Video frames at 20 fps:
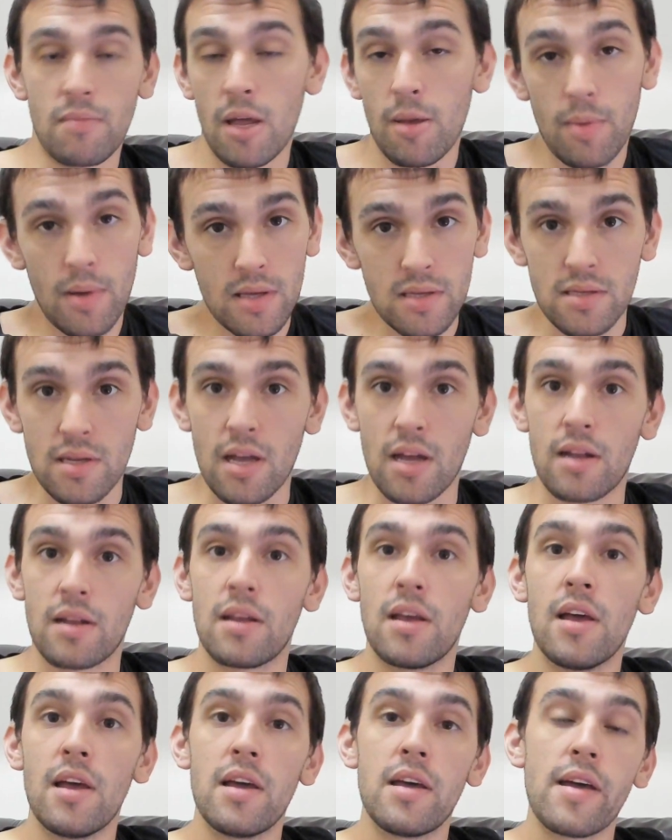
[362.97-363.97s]
Maybe it's not.
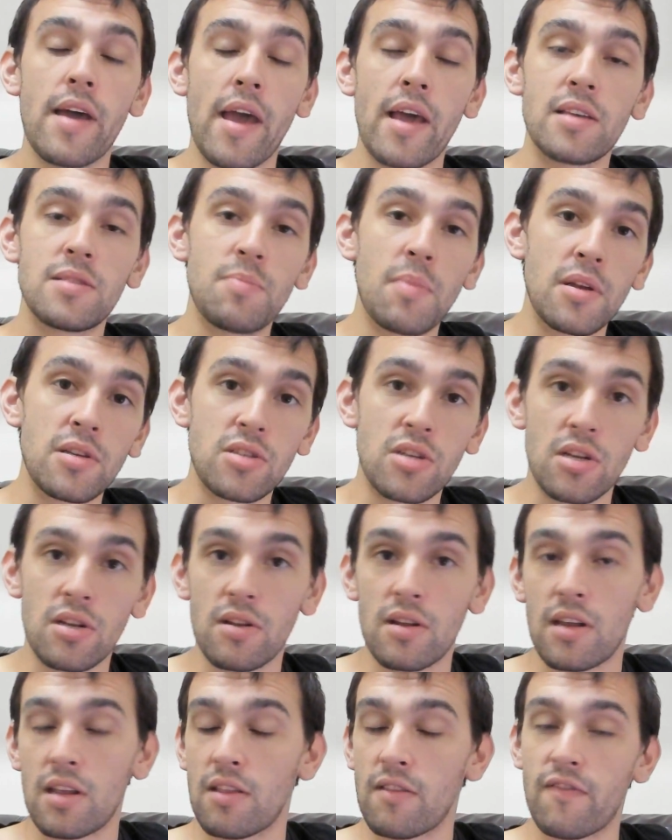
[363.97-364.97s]
As
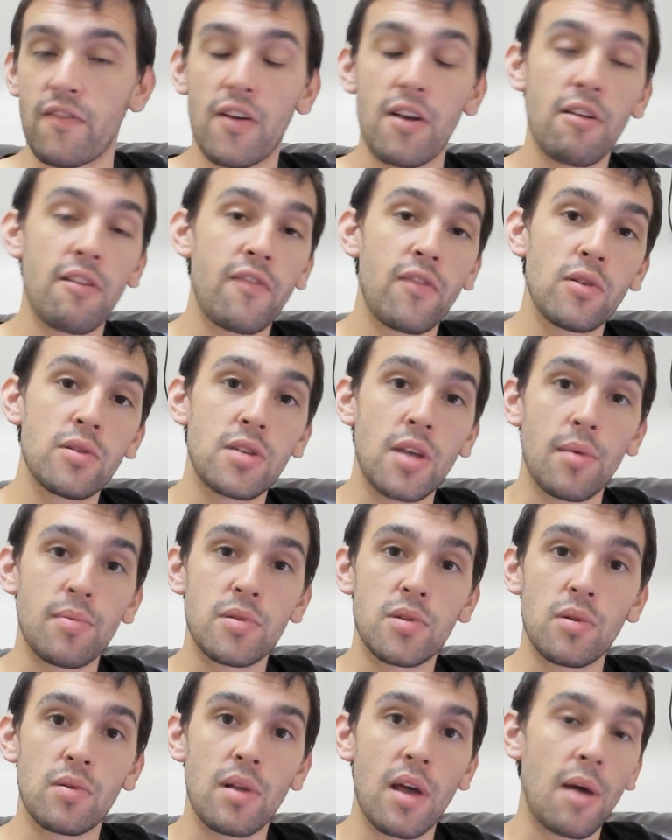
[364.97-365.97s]
mentioned in the very first
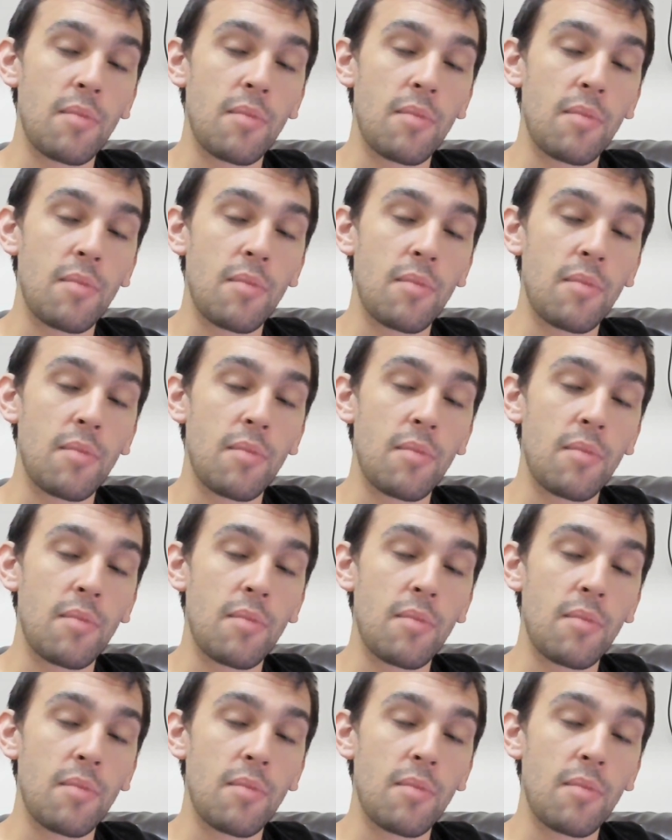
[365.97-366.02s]
episode,